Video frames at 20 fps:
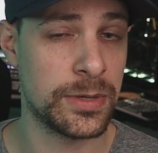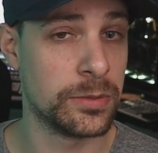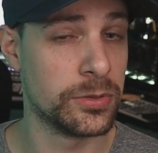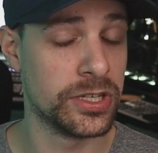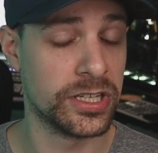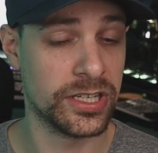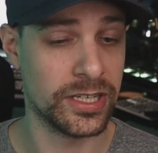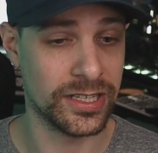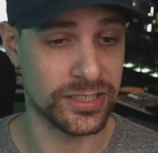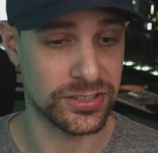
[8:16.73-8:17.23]
I'm
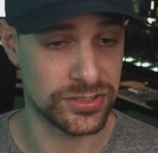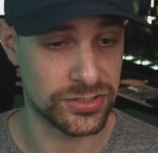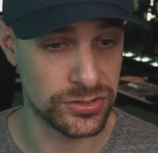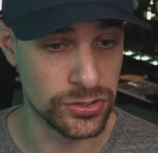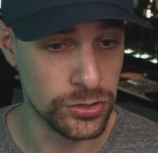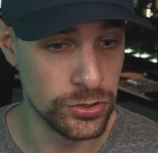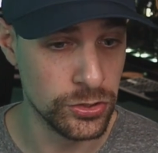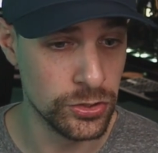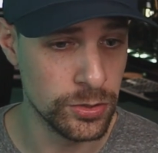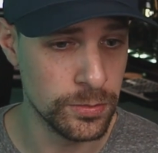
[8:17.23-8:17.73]
gonna
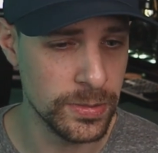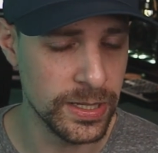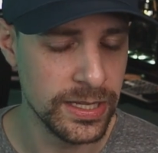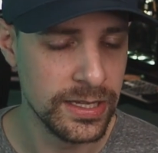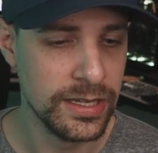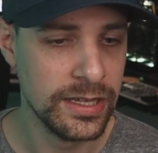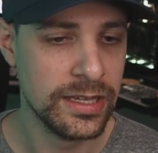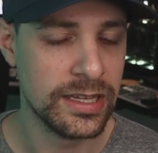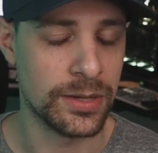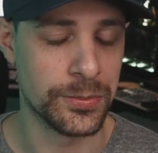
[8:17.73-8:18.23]
assume
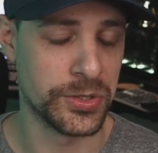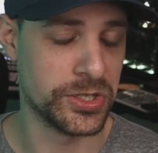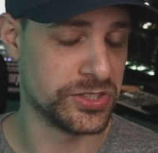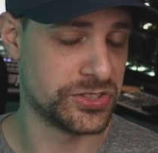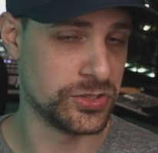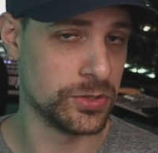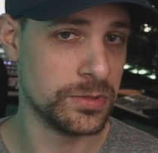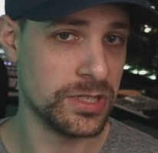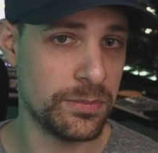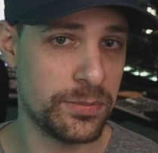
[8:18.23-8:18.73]

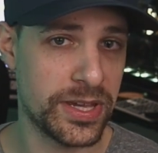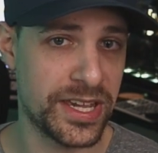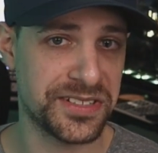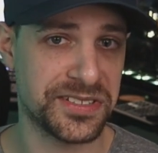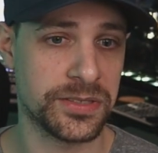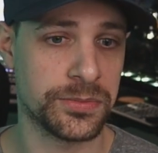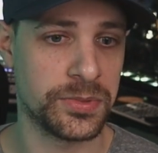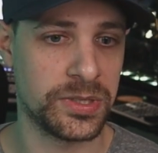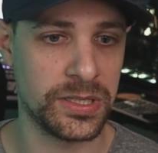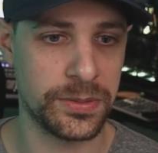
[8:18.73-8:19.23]
the best.
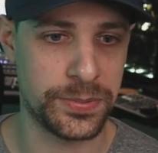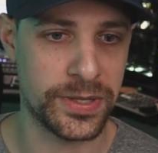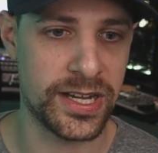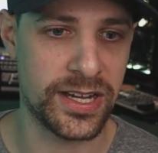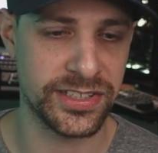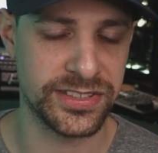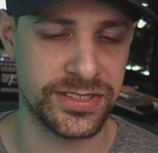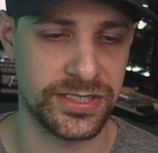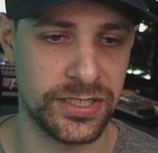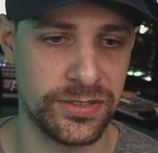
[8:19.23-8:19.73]
I'm gonna be
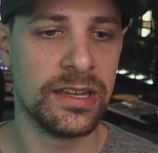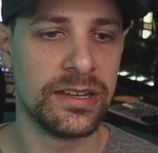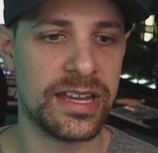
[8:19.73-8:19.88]
positive.